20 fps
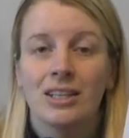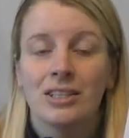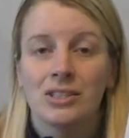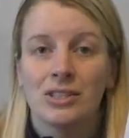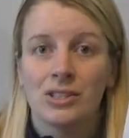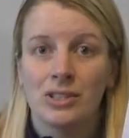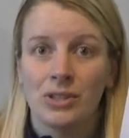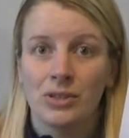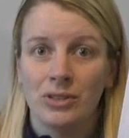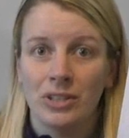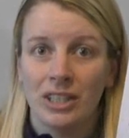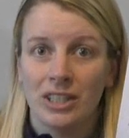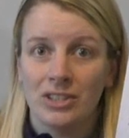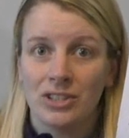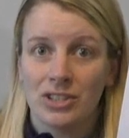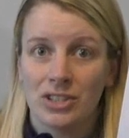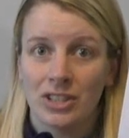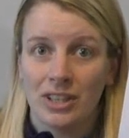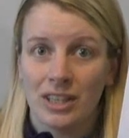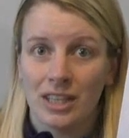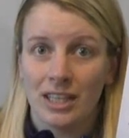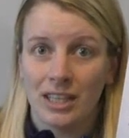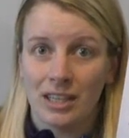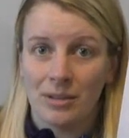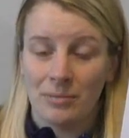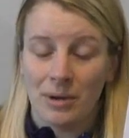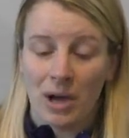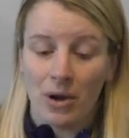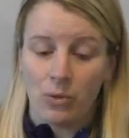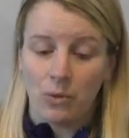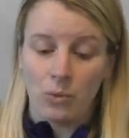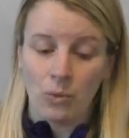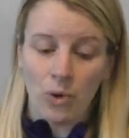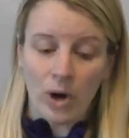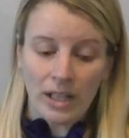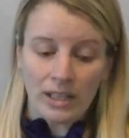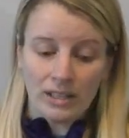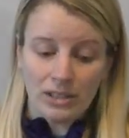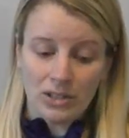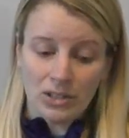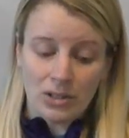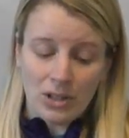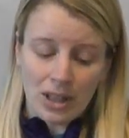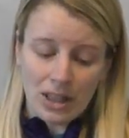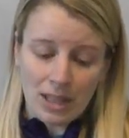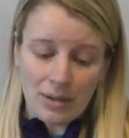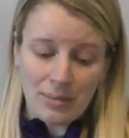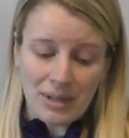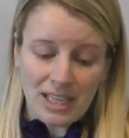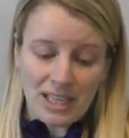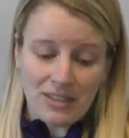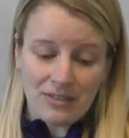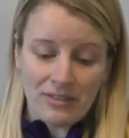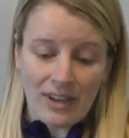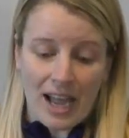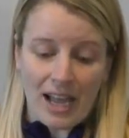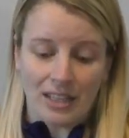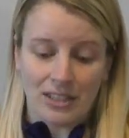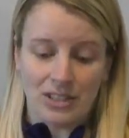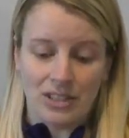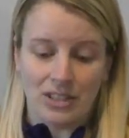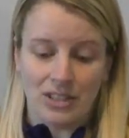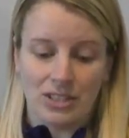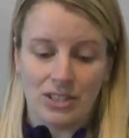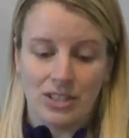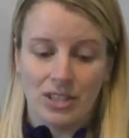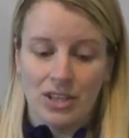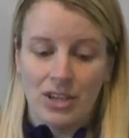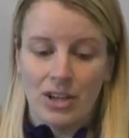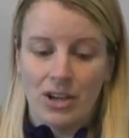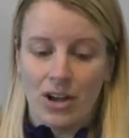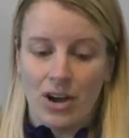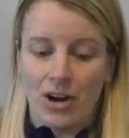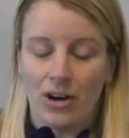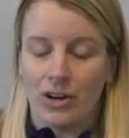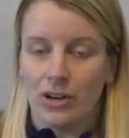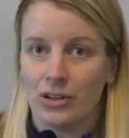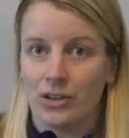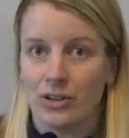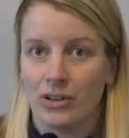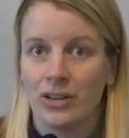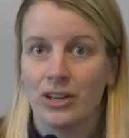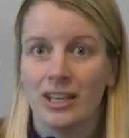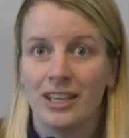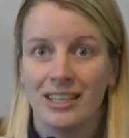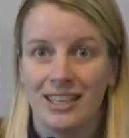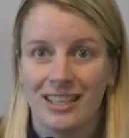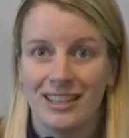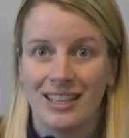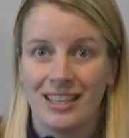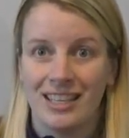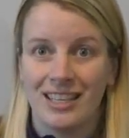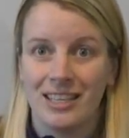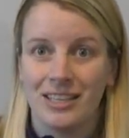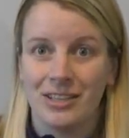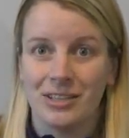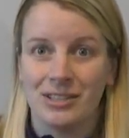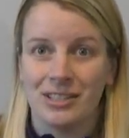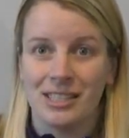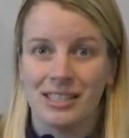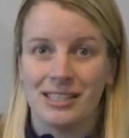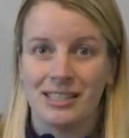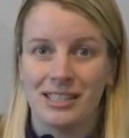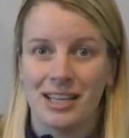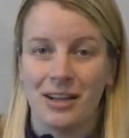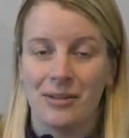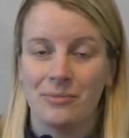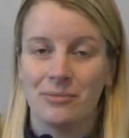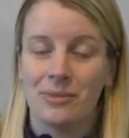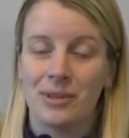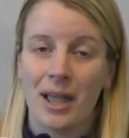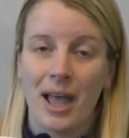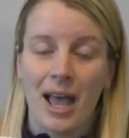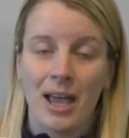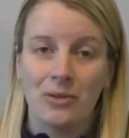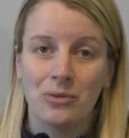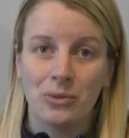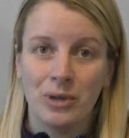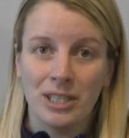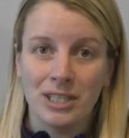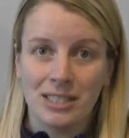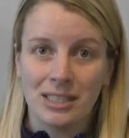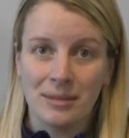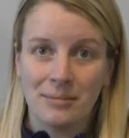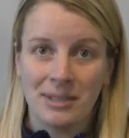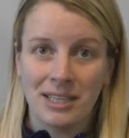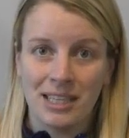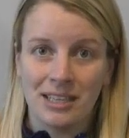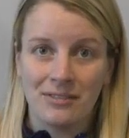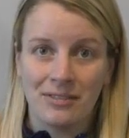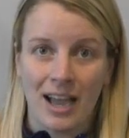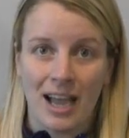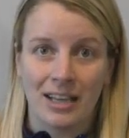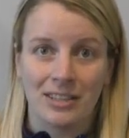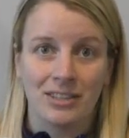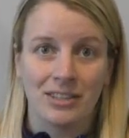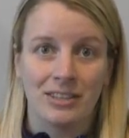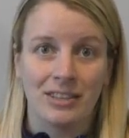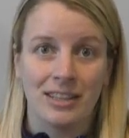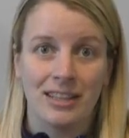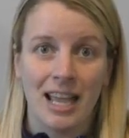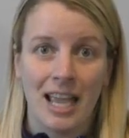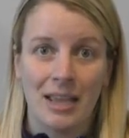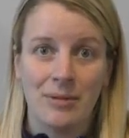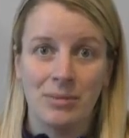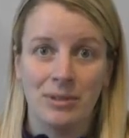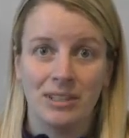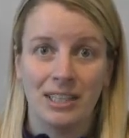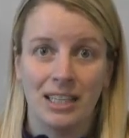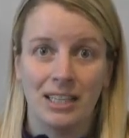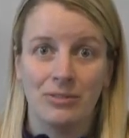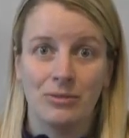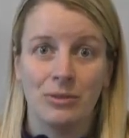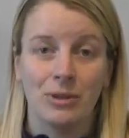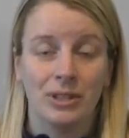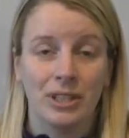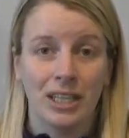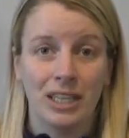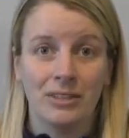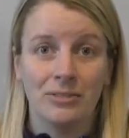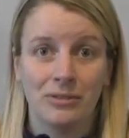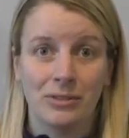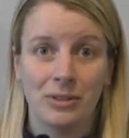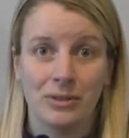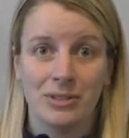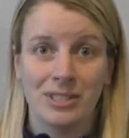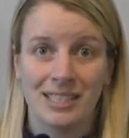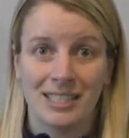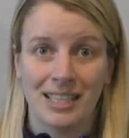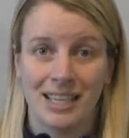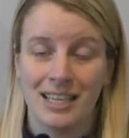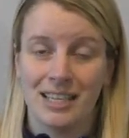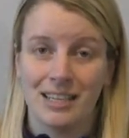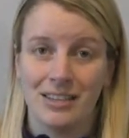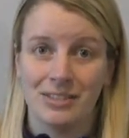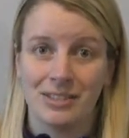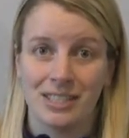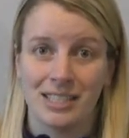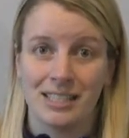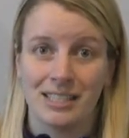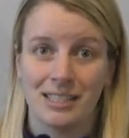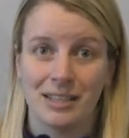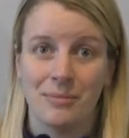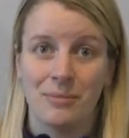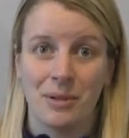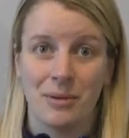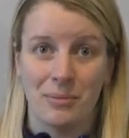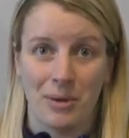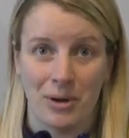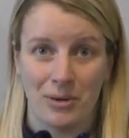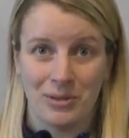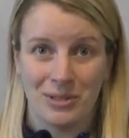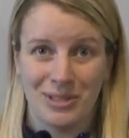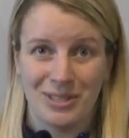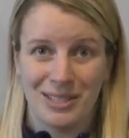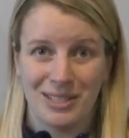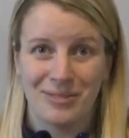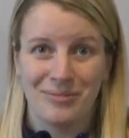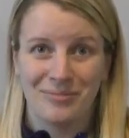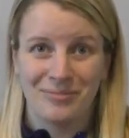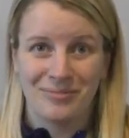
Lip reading: Students should think about what limiting factors are occurring in the ecosystem and which limiting factor they believe will influence the ecosystem the most.